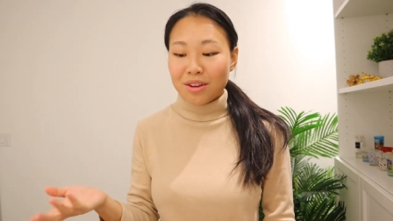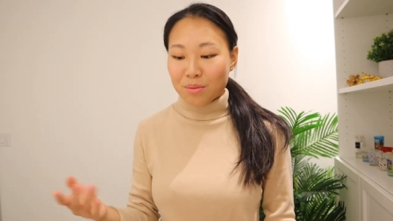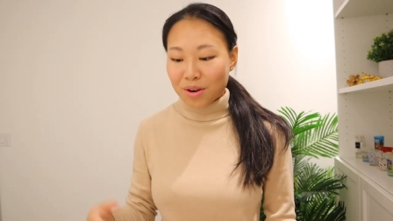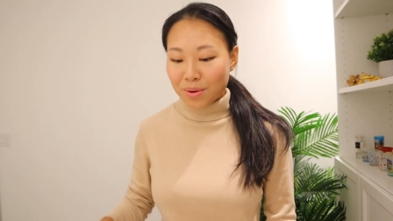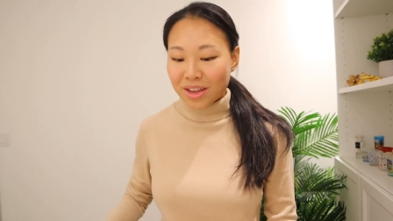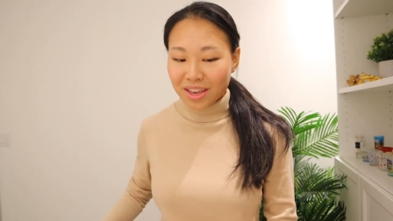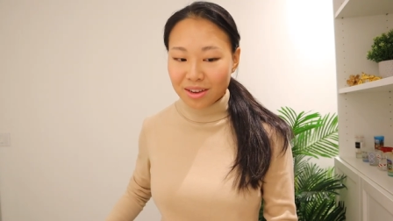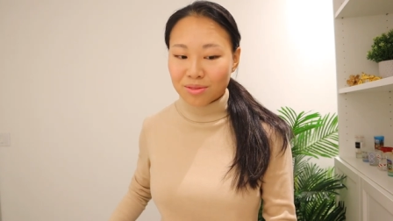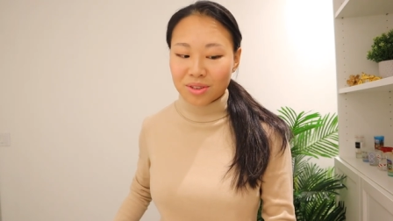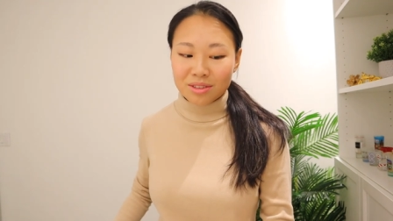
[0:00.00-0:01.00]
My right
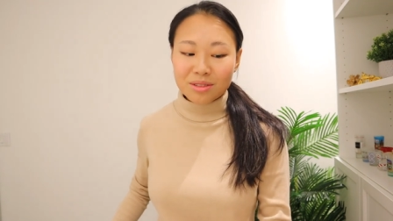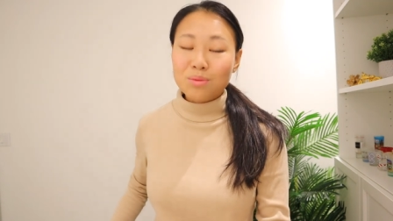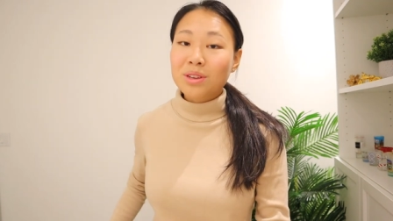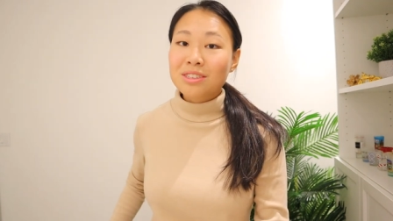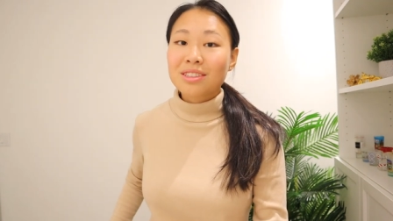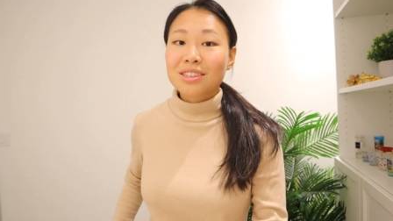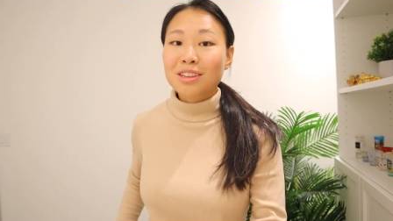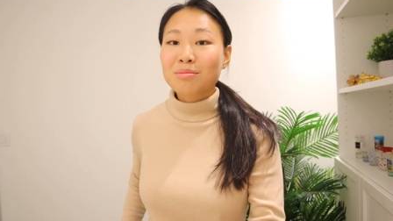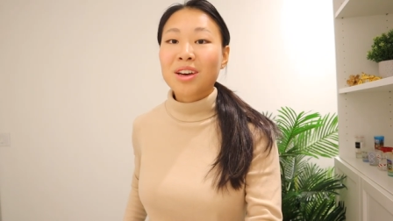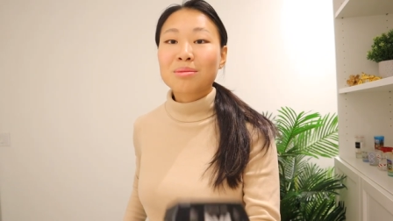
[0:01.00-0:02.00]
hand is the reason that
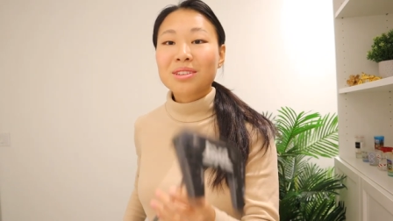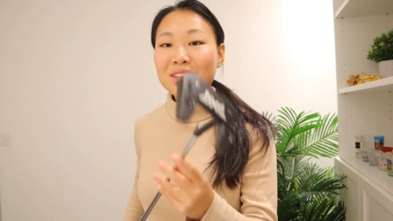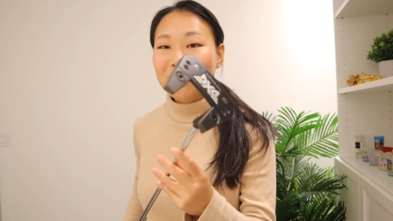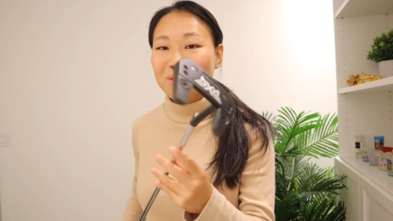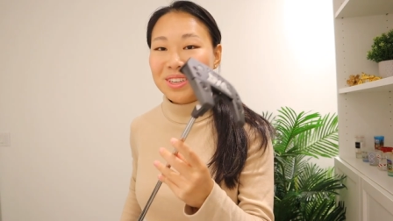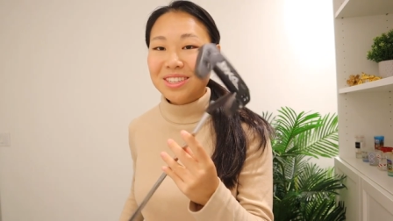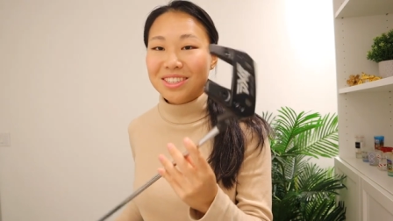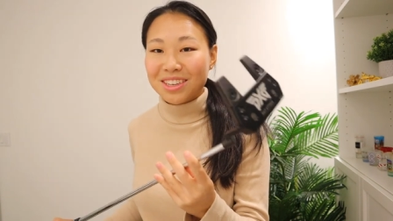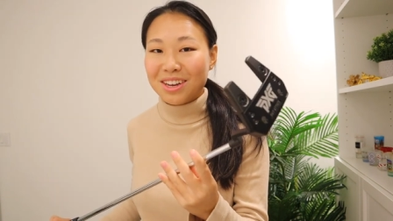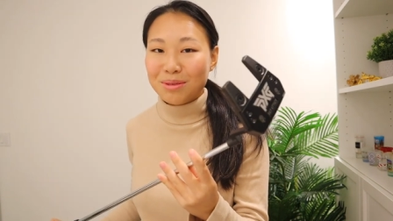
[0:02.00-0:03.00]
sometimes the club face
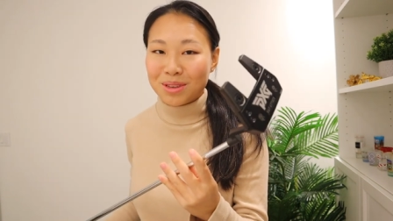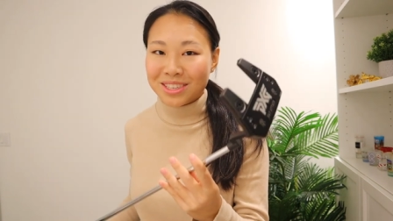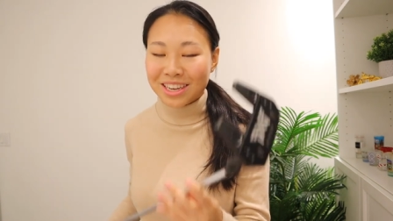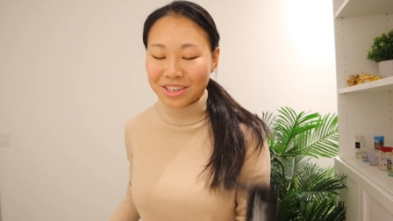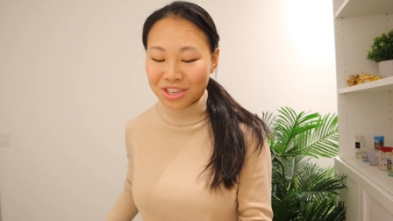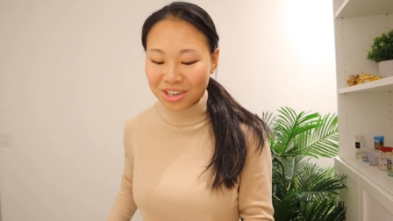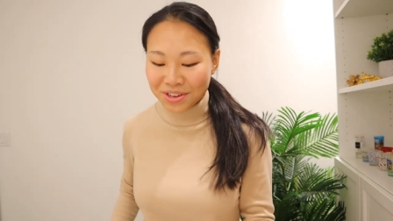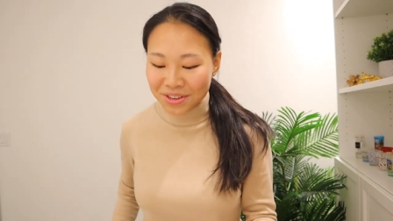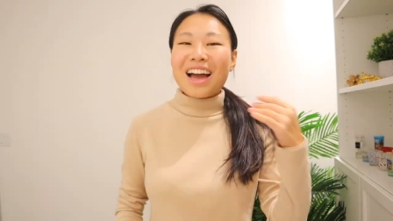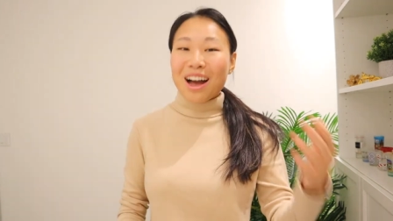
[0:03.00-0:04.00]
doesn't come in center.
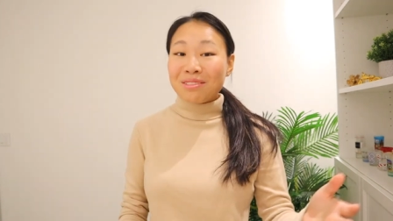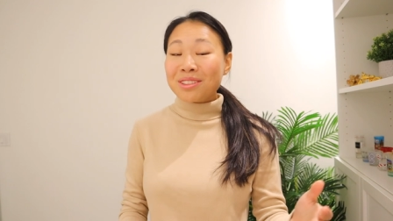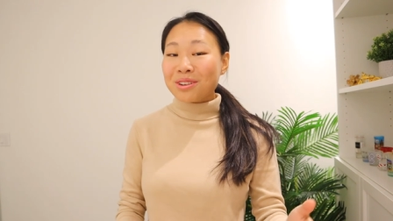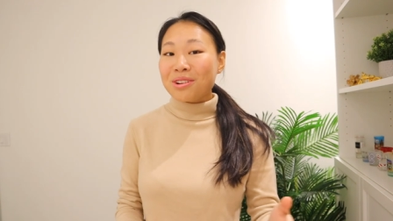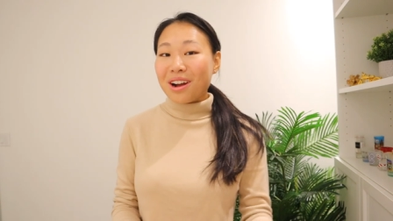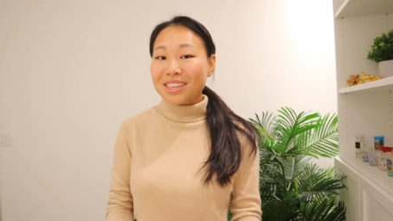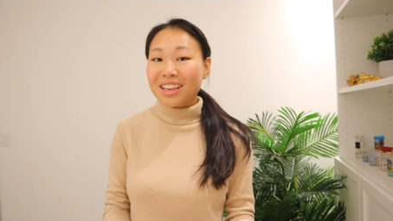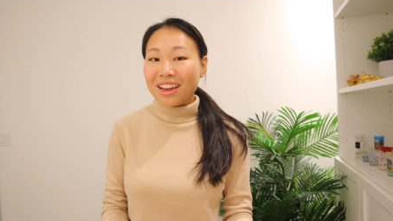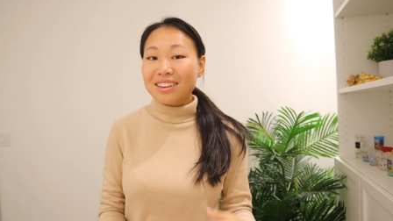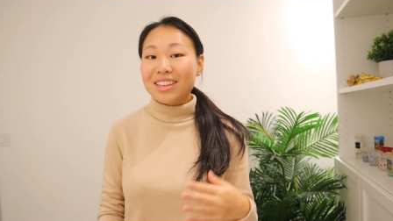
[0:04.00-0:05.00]
Having the cross
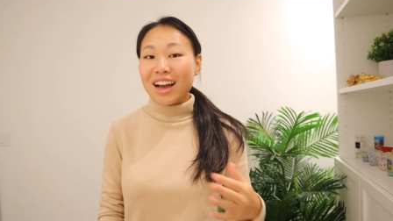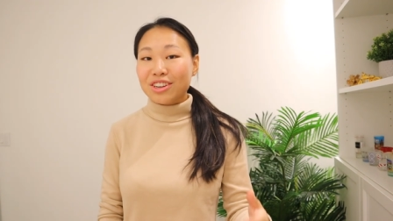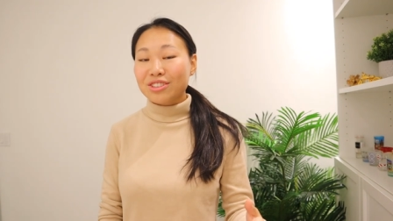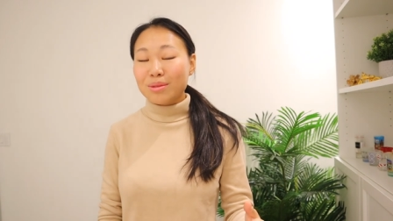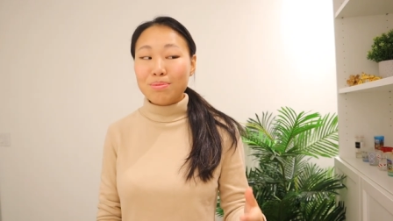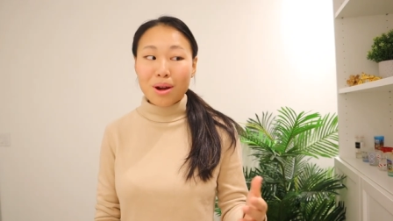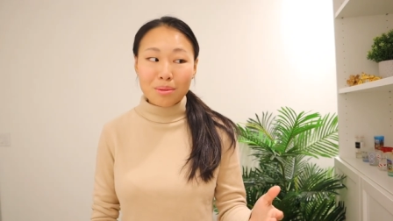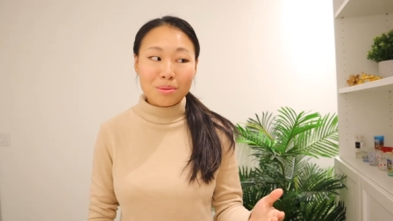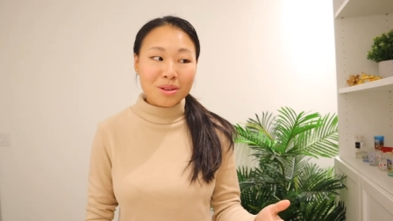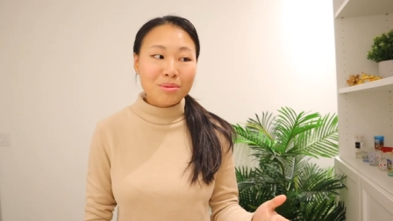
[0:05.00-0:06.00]
hand is actually
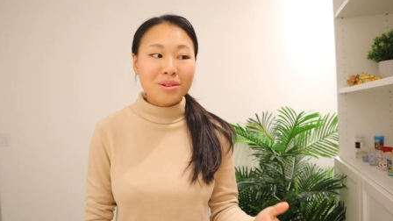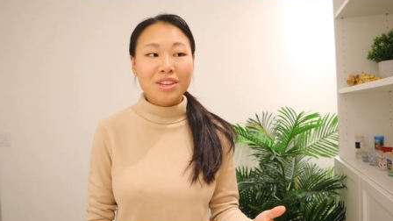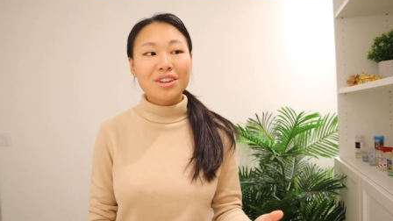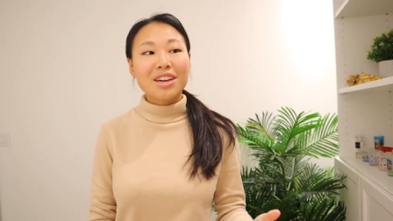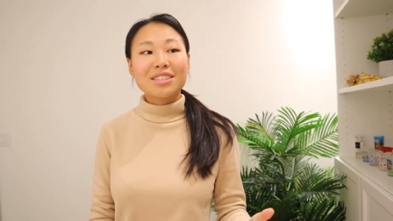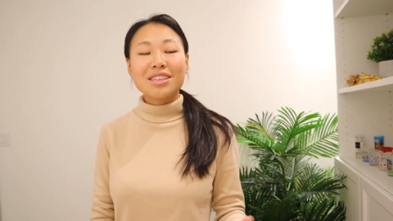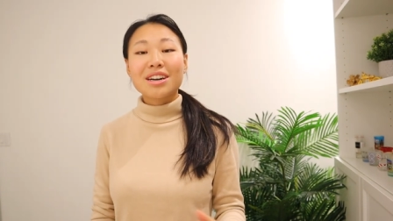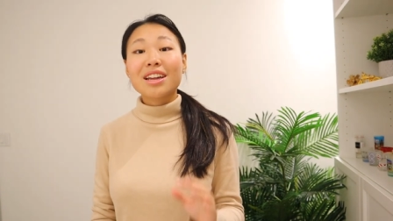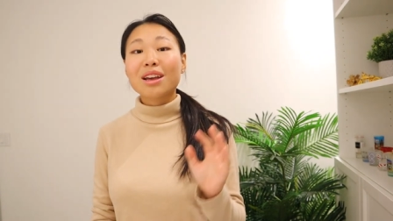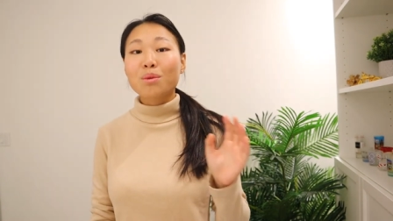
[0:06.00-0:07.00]
probably a really good idea
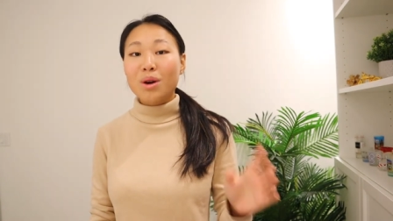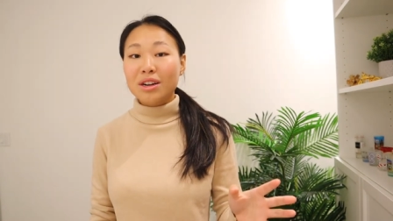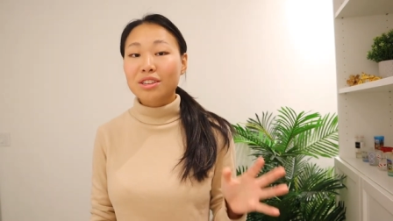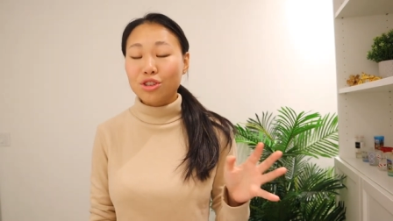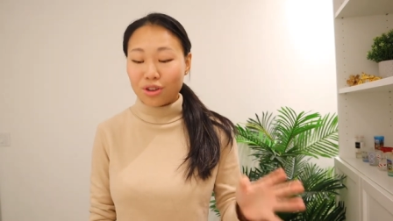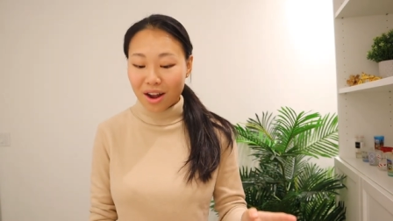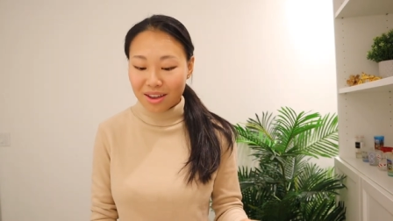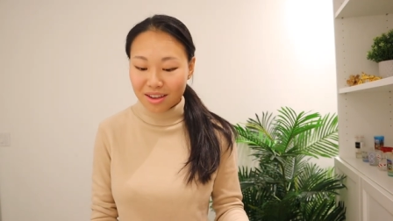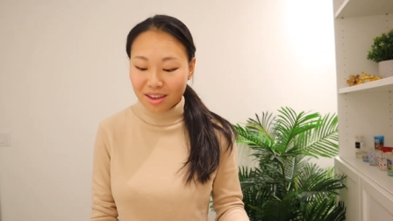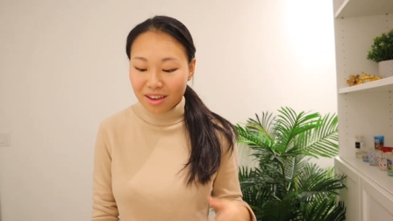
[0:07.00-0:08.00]
and I want to try it.